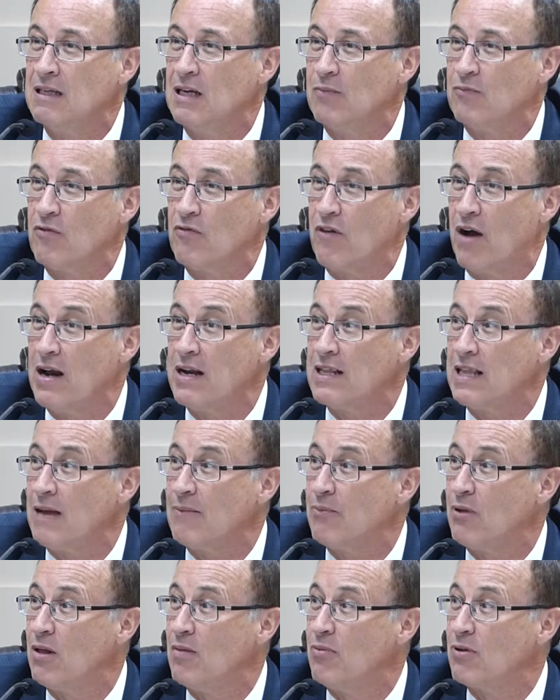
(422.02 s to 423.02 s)
providing that
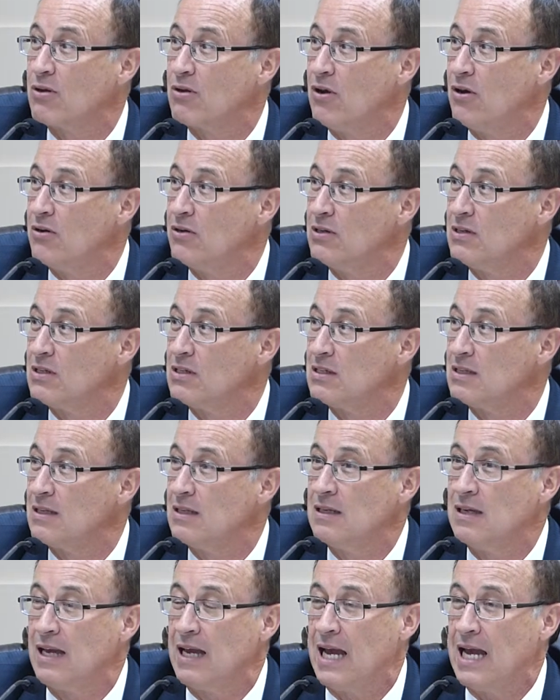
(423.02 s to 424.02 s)
public notice
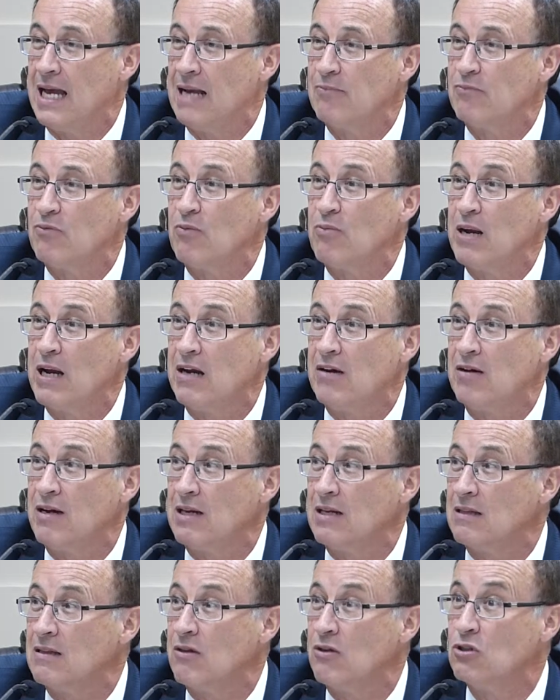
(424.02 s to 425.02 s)
and preparing
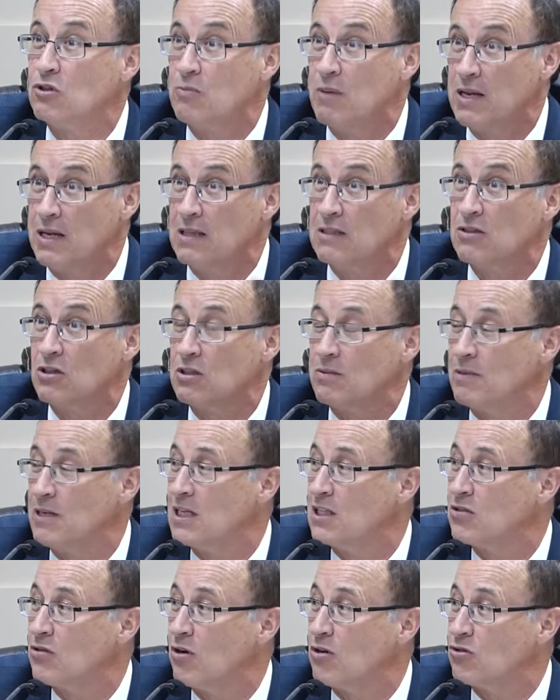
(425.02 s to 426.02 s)
those minutes, because
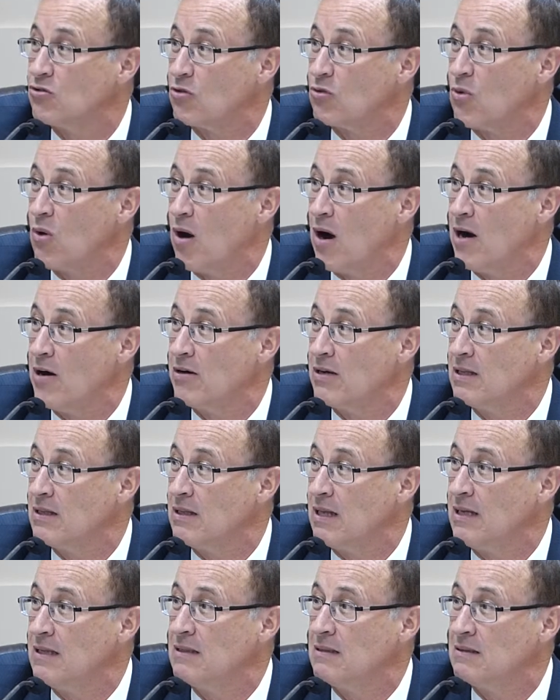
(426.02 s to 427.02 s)
minutes are always required, and
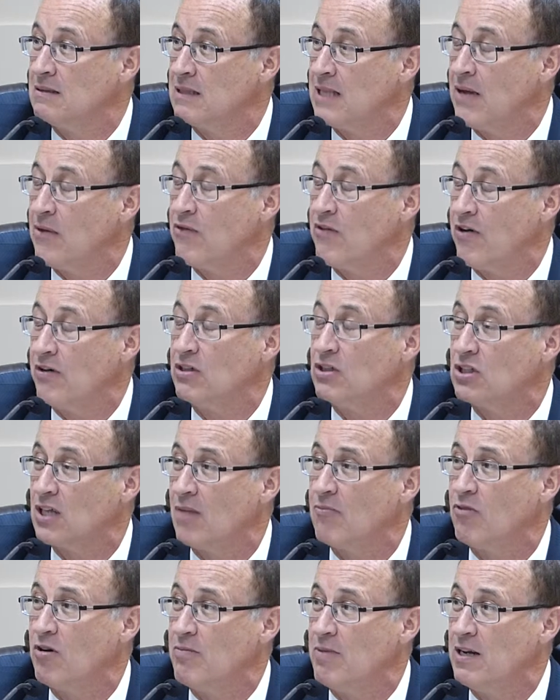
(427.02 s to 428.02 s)
they were very
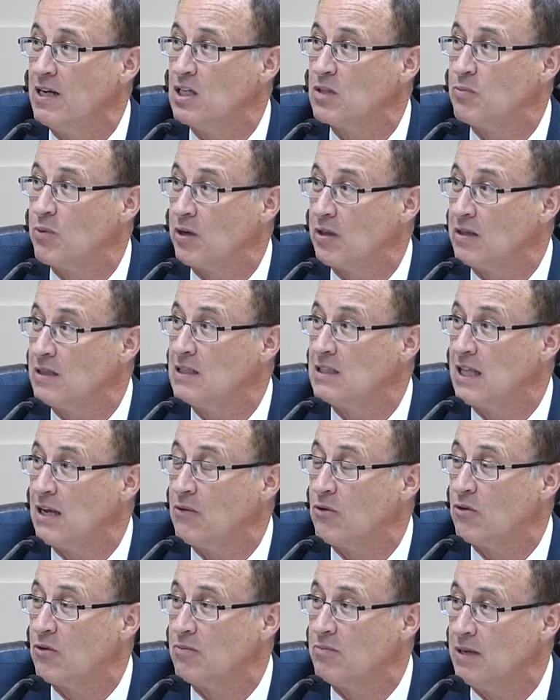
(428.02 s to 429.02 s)
summary minutes, but at least they
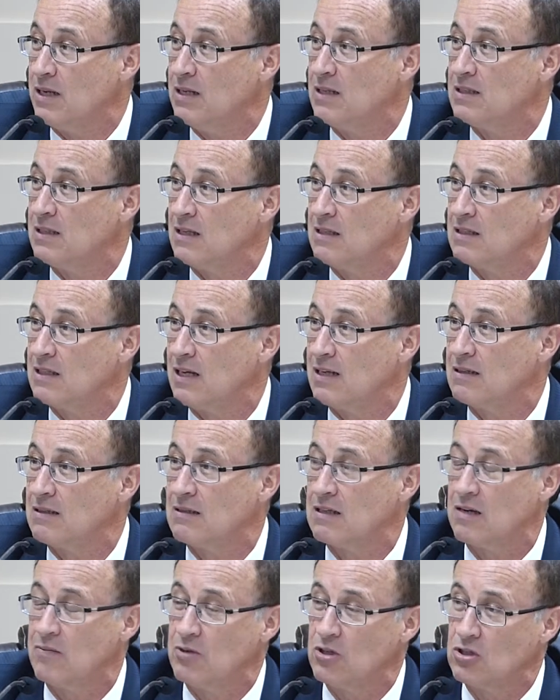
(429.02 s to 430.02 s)
were minutes that said
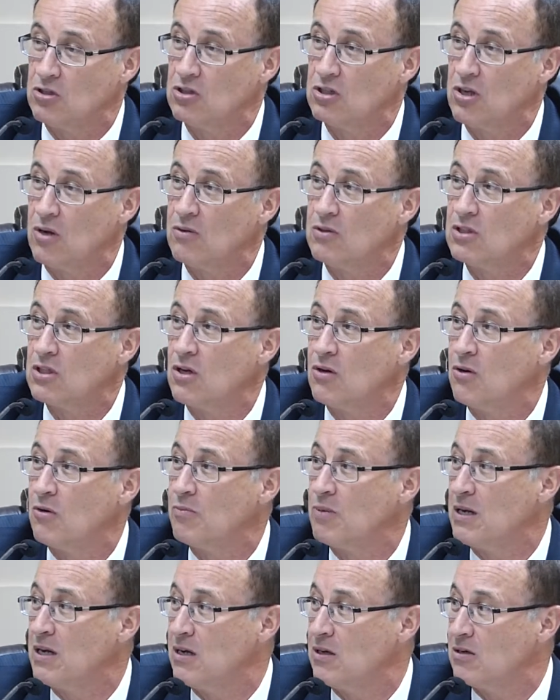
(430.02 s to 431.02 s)
Commissioner so-and-so
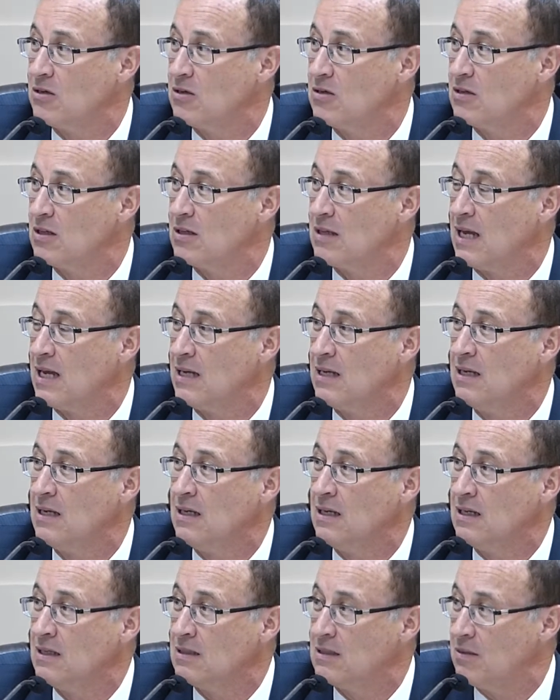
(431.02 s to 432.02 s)
appeared and they
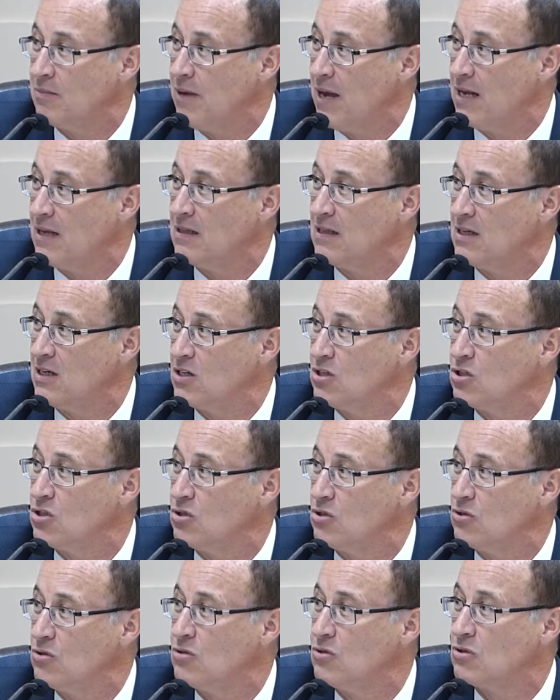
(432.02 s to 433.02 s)
debated the
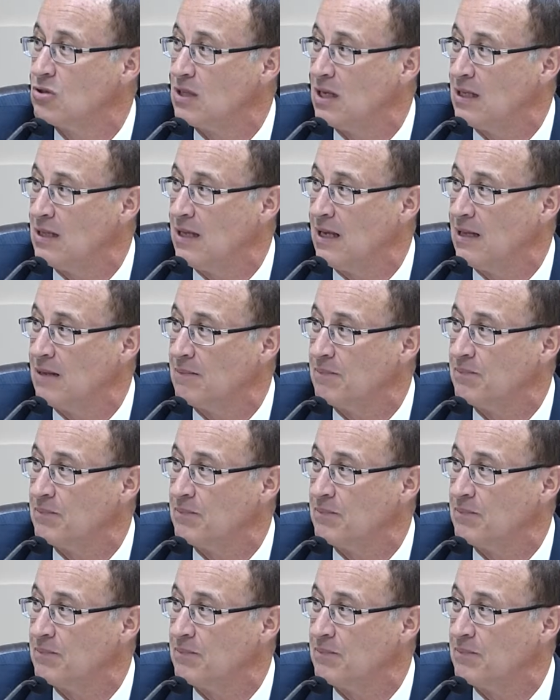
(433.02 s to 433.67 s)
issues, and then